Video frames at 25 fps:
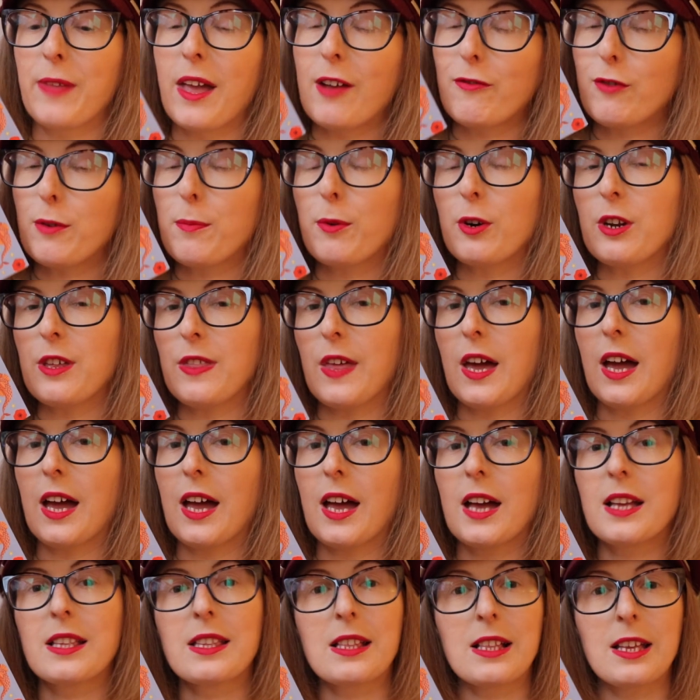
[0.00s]
Everybody
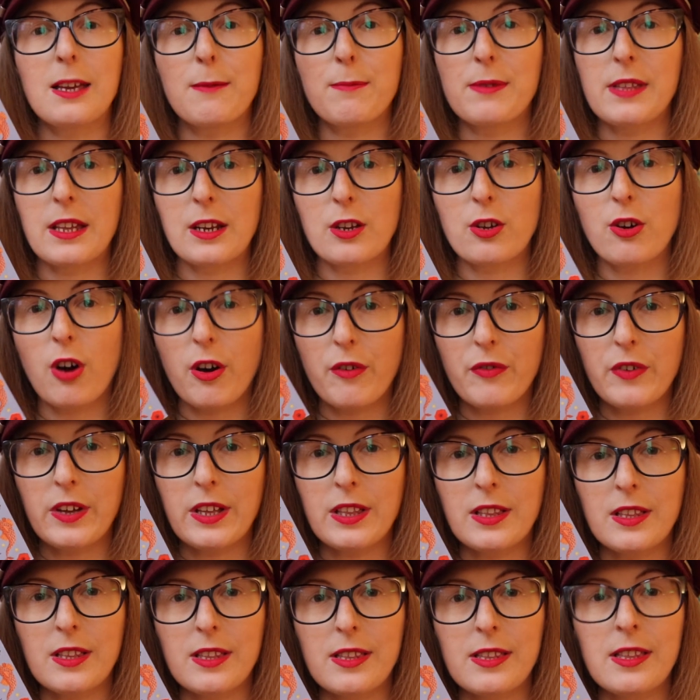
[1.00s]
there sleeps in
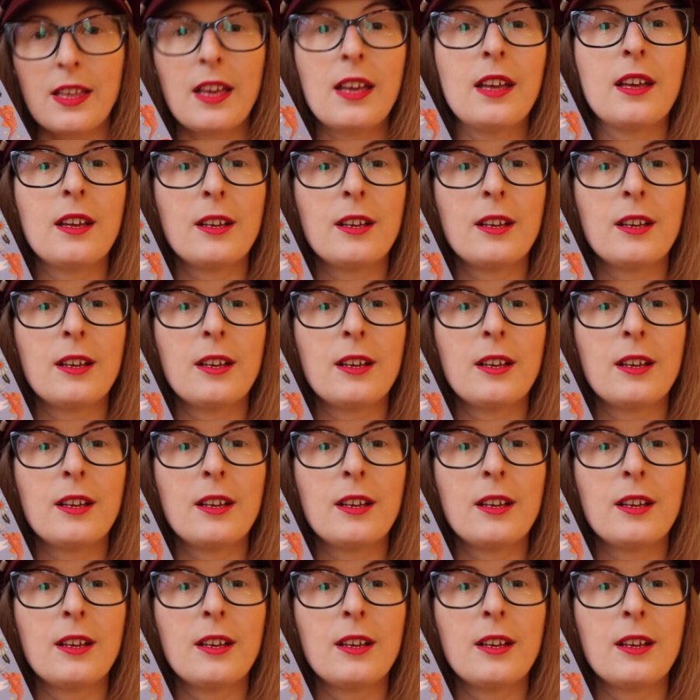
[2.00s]
coffins.